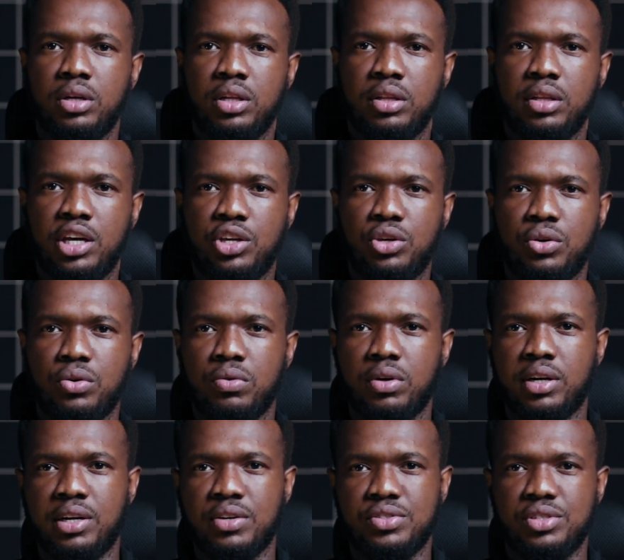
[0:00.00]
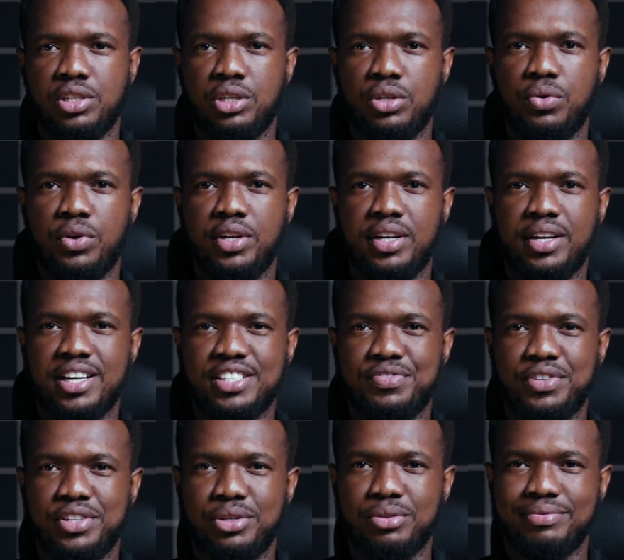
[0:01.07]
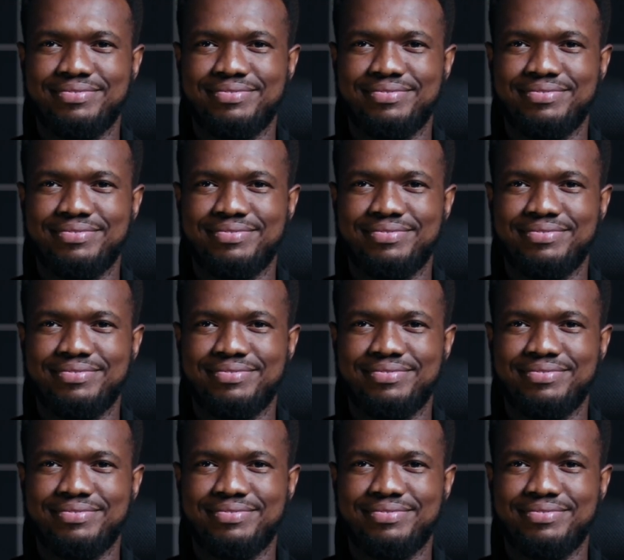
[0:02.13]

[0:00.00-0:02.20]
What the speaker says: Thank you, and I'll see you in the next video.